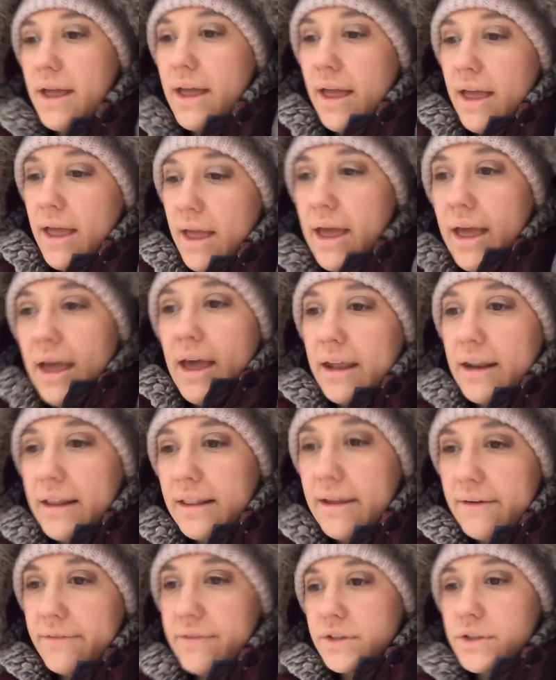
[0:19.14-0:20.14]
at
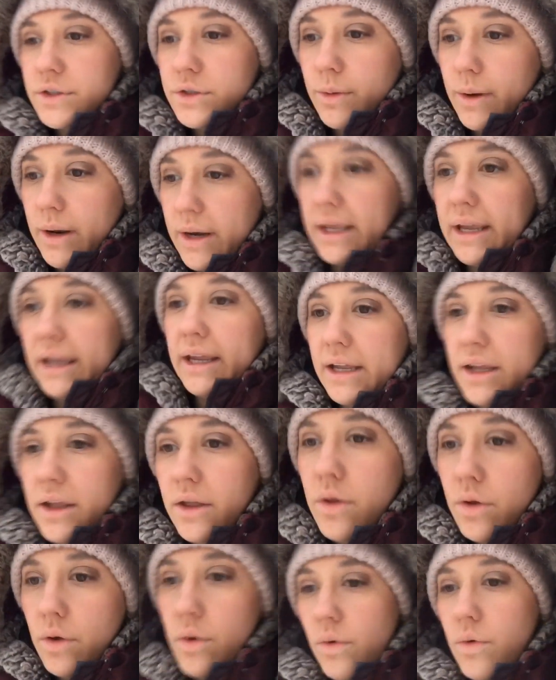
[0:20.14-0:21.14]
11.20
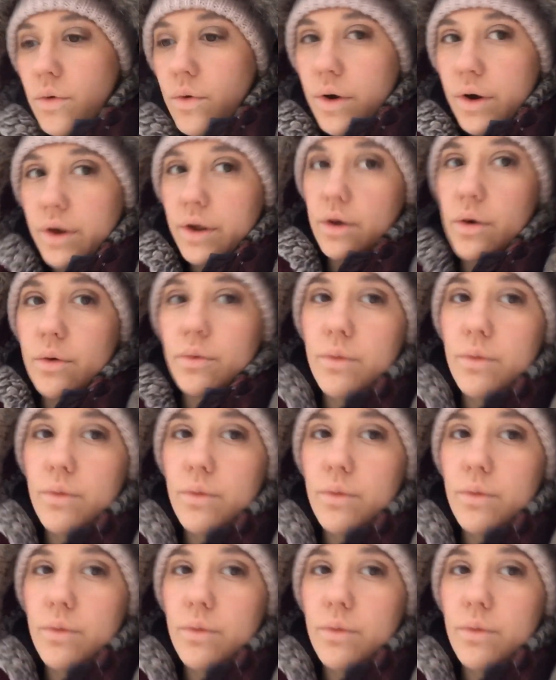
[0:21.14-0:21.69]
Oreo woke